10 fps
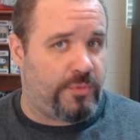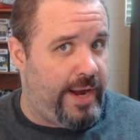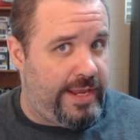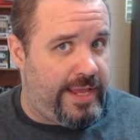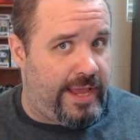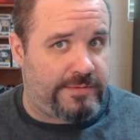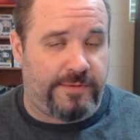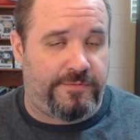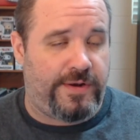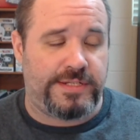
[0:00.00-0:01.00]
great
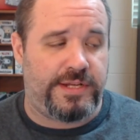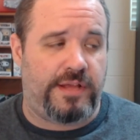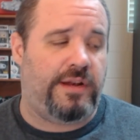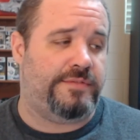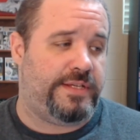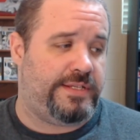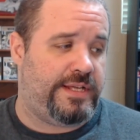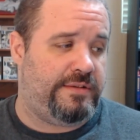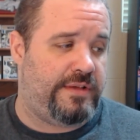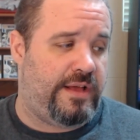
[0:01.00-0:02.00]
games. My friend still loves it. He
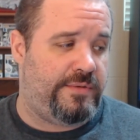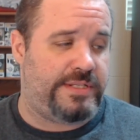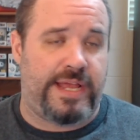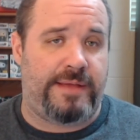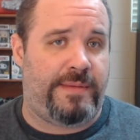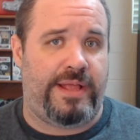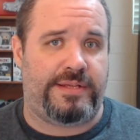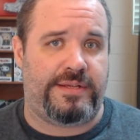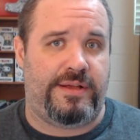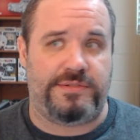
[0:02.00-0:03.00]
said he'll always stand by
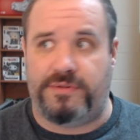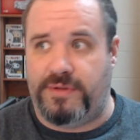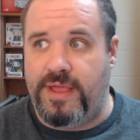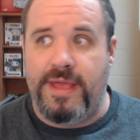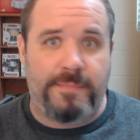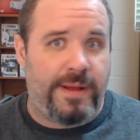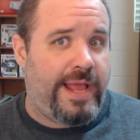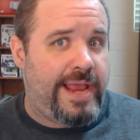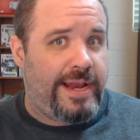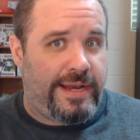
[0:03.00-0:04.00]
his console.
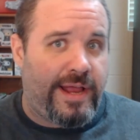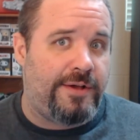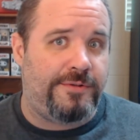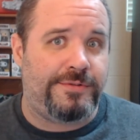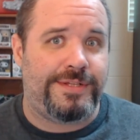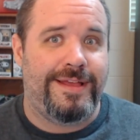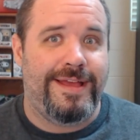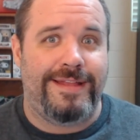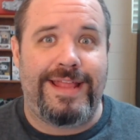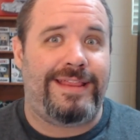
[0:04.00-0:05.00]
But he knows
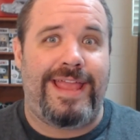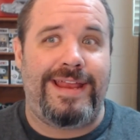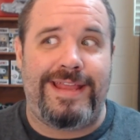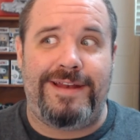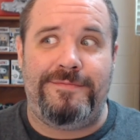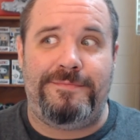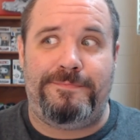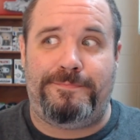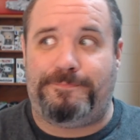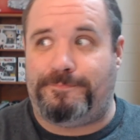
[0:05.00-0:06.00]
that they didn't